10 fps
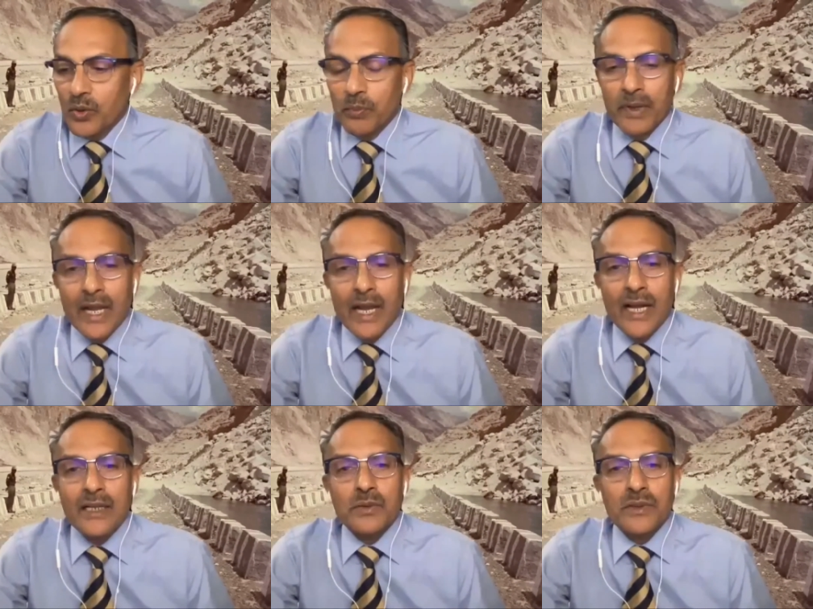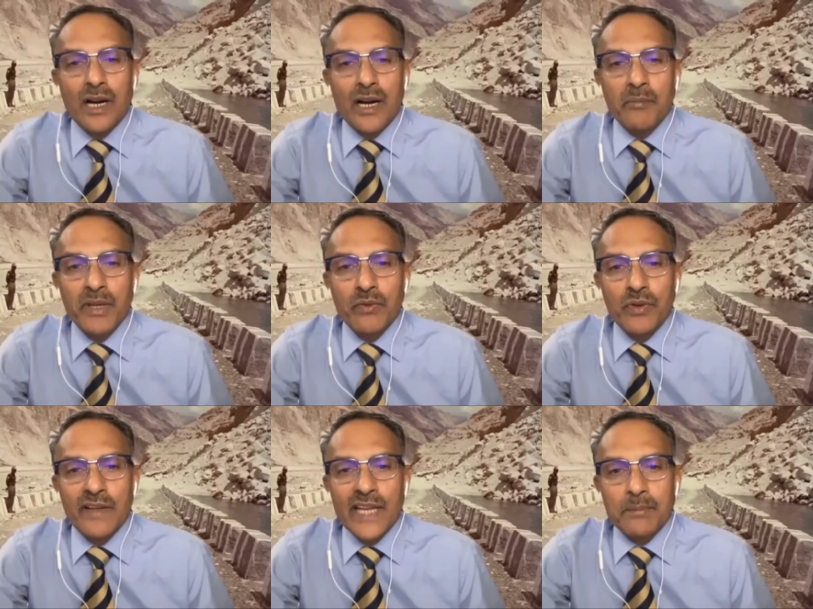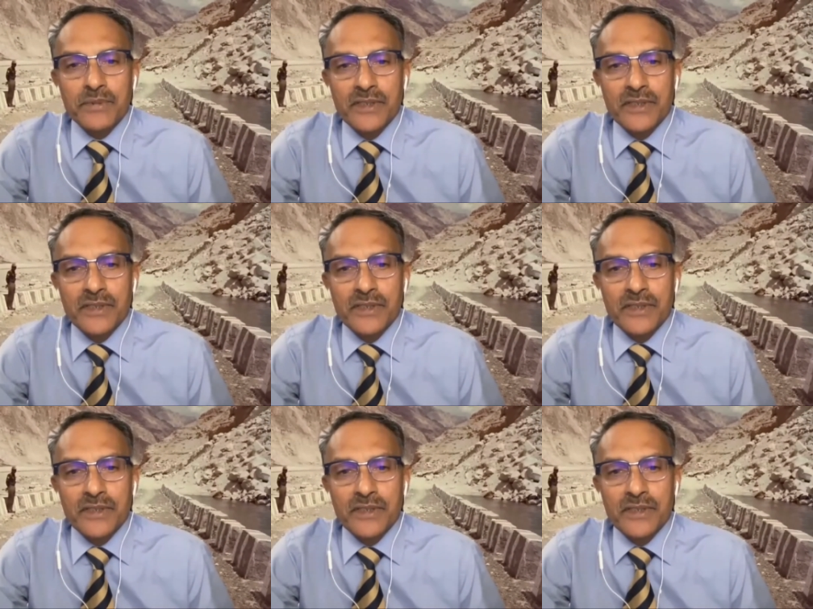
open hand to the army, would have captured